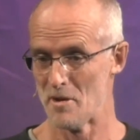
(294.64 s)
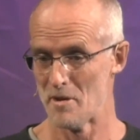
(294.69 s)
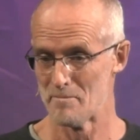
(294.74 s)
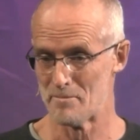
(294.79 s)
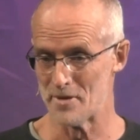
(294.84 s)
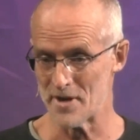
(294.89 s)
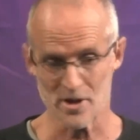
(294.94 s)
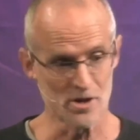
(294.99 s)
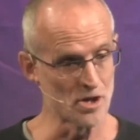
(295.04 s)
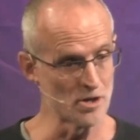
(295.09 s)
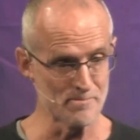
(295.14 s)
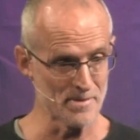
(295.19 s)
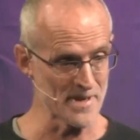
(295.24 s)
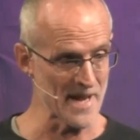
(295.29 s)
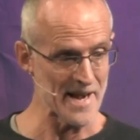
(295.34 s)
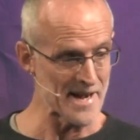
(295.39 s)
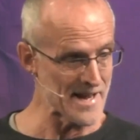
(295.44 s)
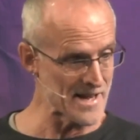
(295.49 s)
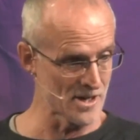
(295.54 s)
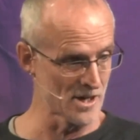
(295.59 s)
but it could be
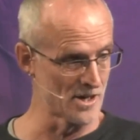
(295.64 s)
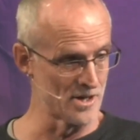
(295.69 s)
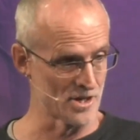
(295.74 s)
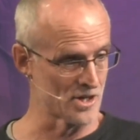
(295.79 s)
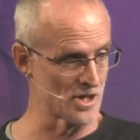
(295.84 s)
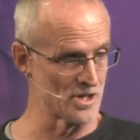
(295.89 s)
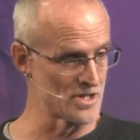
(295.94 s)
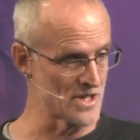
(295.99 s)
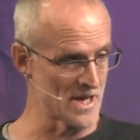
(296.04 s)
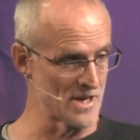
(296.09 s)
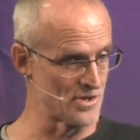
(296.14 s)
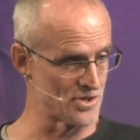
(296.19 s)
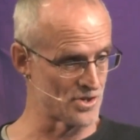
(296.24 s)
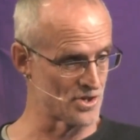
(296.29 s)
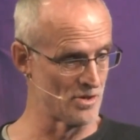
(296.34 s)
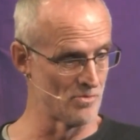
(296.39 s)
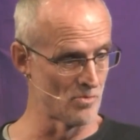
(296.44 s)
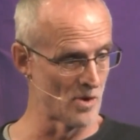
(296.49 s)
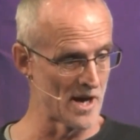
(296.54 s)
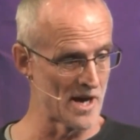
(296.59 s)
any kind of
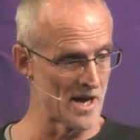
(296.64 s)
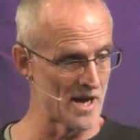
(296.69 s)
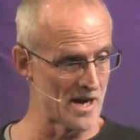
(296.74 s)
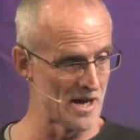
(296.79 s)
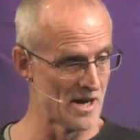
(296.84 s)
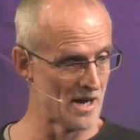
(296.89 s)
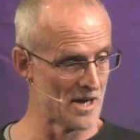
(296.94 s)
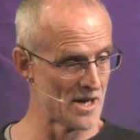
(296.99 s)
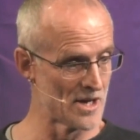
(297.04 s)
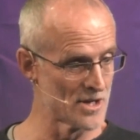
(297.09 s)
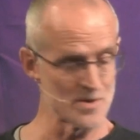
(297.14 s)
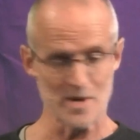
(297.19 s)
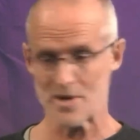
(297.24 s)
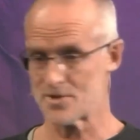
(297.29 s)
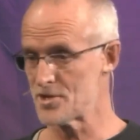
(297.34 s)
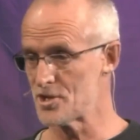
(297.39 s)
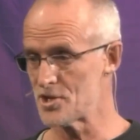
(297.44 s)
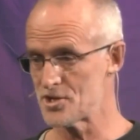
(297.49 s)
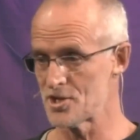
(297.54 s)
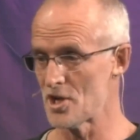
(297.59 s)
contention where you had
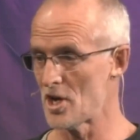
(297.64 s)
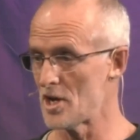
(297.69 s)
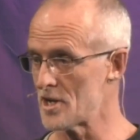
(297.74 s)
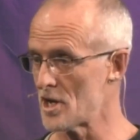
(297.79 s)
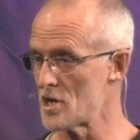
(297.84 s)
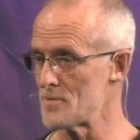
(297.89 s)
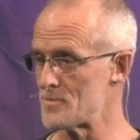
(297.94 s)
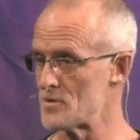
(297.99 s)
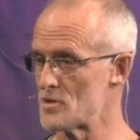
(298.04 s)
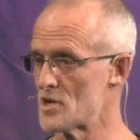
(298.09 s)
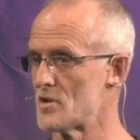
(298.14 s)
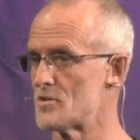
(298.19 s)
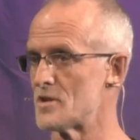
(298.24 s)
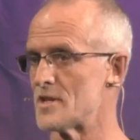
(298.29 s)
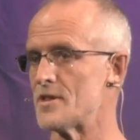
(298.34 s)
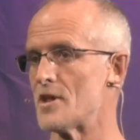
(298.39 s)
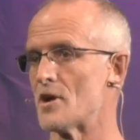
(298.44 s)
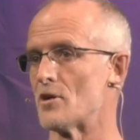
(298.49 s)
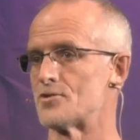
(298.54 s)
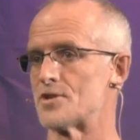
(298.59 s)
to decide. I hope you know
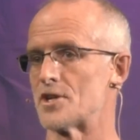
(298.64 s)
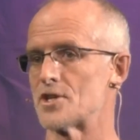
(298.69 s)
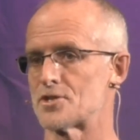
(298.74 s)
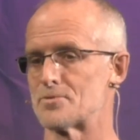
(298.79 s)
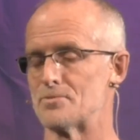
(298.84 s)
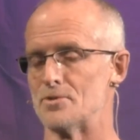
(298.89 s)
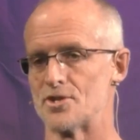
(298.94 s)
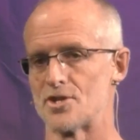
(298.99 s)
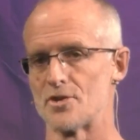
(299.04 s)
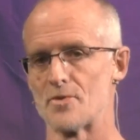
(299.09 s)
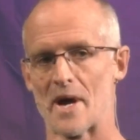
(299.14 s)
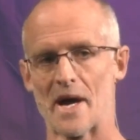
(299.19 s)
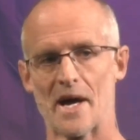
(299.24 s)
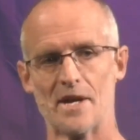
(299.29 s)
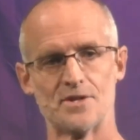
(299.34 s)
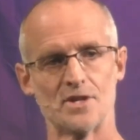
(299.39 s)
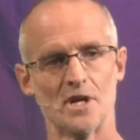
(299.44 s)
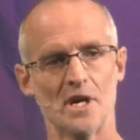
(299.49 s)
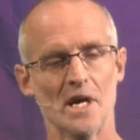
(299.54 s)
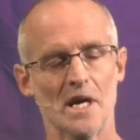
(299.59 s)
in the Old Testament you
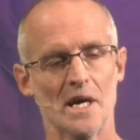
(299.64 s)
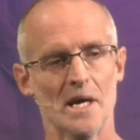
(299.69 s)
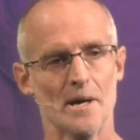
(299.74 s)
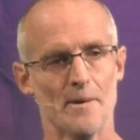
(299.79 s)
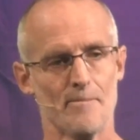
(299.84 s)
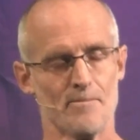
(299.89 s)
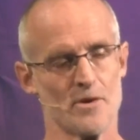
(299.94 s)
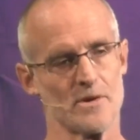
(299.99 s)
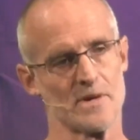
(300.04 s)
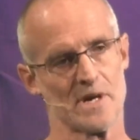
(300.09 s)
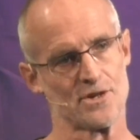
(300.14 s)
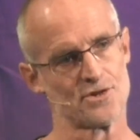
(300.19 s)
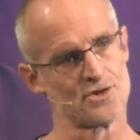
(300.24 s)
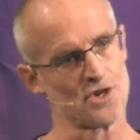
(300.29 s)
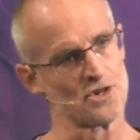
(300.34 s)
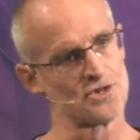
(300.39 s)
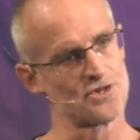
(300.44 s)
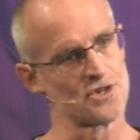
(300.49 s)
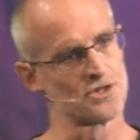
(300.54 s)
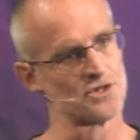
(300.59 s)
had You know, you had
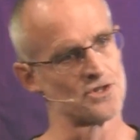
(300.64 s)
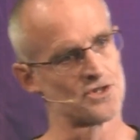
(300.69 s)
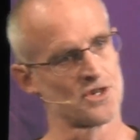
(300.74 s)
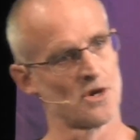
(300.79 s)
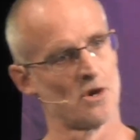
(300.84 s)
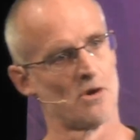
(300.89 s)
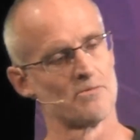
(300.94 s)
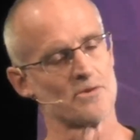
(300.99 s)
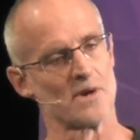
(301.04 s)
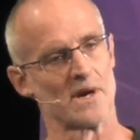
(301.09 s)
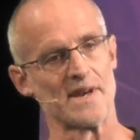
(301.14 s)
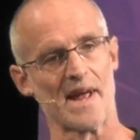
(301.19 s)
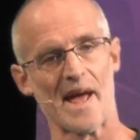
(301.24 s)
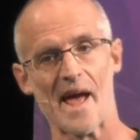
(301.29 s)
judges and so on. You had